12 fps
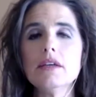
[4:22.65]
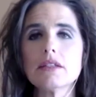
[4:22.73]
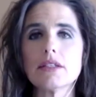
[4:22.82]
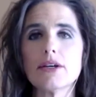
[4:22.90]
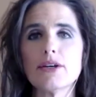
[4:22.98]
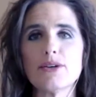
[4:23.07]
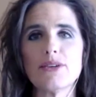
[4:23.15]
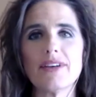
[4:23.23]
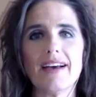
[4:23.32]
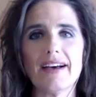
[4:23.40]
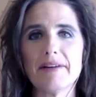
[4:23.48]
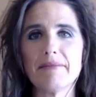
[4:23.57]
So
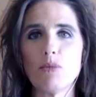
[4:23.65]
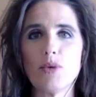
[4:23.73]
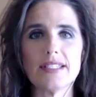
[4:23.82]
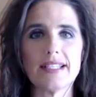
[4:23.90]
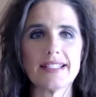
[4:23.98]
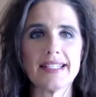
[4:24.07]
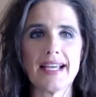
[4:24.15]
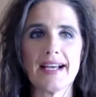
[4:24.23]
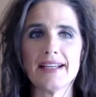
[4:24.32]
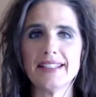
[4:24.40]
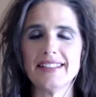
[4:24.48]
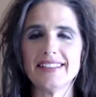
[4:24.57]
we sat
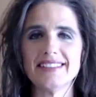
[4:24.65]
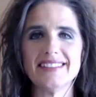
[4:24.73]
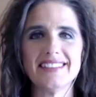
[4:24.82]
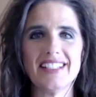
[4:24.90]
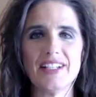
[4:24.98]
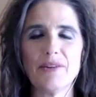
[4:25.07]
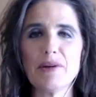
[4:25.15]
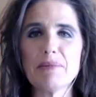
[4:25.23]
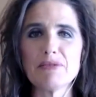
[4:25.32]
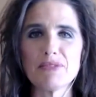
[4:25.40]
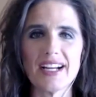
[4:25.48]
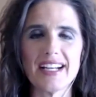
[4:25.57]
down and, we've
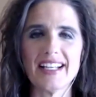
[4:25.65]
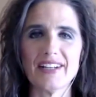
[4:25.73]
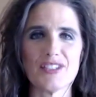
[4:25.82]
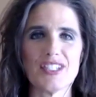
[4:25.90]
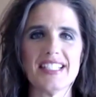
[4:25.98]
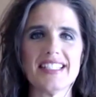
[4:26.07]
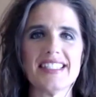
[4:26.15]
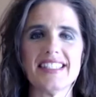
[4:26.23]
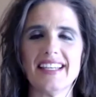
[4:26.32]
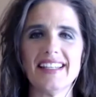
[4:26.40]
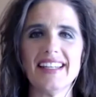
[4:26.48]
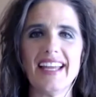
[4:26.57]
been writing ever since then.